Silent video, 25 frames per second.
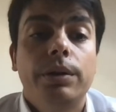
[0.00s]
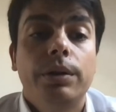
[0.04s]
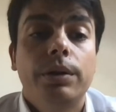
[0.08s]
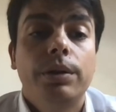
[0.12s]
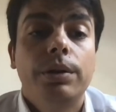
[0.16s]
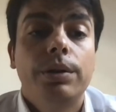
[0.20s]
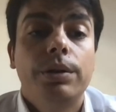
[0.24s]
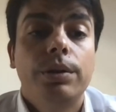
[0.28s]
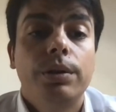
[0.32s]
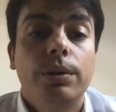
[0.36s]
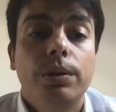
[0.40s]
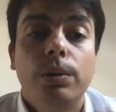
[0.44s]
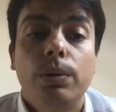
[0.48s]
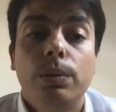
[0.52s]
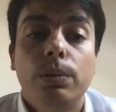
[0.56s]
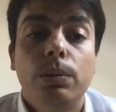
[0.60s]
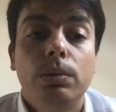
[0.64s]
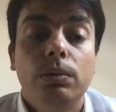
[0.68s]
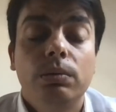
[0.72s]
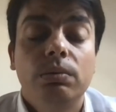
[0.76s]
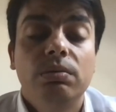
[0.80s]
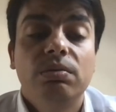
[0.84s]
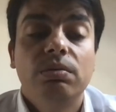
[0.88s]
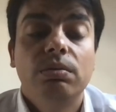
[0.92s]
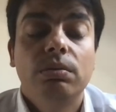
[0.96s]

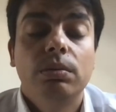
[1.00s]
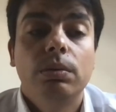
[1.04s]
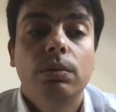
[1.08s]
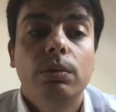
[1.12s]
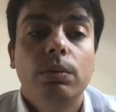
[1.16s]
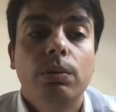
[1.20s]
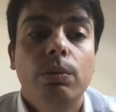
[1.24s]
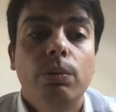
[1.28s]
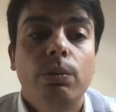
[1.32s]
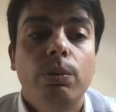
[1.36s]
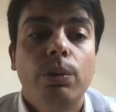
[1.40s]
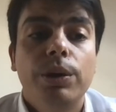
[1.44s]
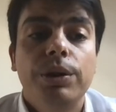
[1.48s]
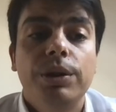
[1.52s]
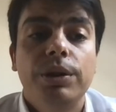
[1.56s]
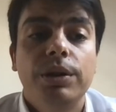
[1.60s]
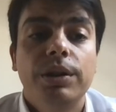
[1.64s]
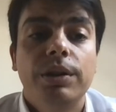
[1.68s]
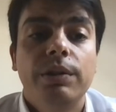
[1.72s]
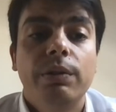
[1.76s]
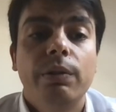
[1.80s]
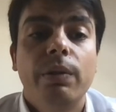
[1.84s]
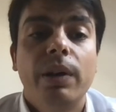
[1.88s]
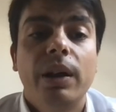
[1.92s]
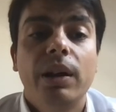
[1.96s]
So what
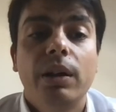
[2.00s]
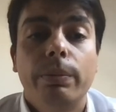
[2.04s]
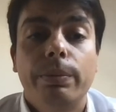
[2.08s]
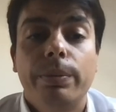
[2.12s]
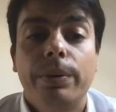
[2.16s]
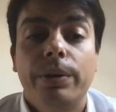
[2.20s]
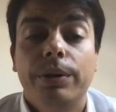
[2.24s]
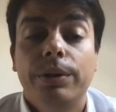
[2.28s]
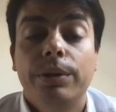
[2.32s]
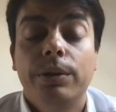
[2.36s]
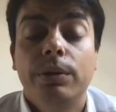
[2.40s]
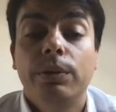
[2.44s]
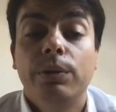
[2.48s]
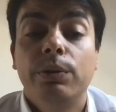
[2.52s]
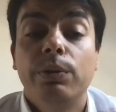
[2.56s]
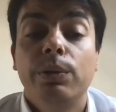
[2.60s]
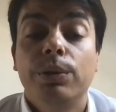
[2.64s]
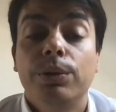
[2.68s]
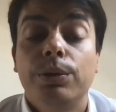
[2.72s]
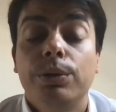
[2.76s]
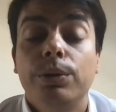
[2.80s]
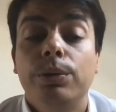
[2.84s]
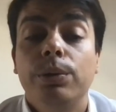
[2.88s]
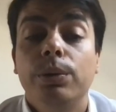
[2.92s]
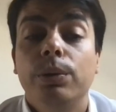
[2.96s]
developer don't
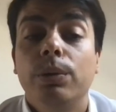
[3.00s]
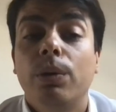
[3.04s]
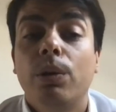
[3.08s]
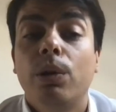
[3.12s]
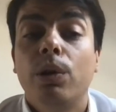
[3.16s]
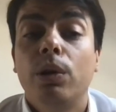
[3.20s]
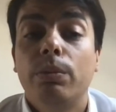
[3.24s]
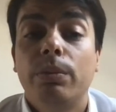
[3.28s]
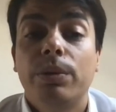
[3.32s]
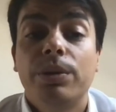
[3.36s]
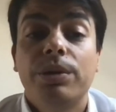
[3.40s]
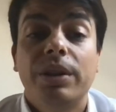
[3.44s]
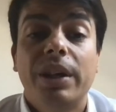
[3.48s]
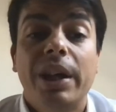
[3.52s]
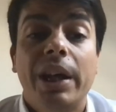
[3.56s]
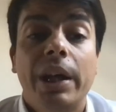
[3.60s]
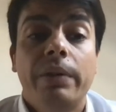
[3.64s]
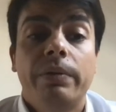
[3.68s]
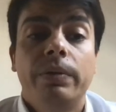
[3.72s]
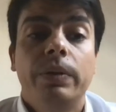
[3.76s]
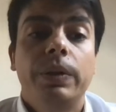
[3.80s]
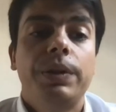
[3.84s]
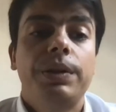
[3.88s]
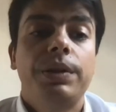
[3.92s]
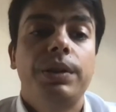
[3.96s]
want to do almost
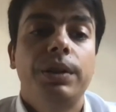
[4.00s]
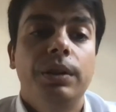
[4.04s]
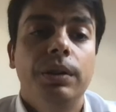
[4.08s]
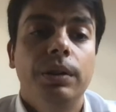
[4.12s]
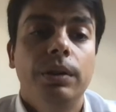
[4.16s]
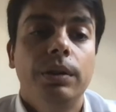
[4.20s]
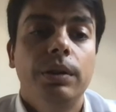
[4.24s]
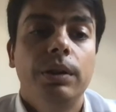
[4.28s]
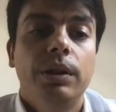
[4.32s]
everything.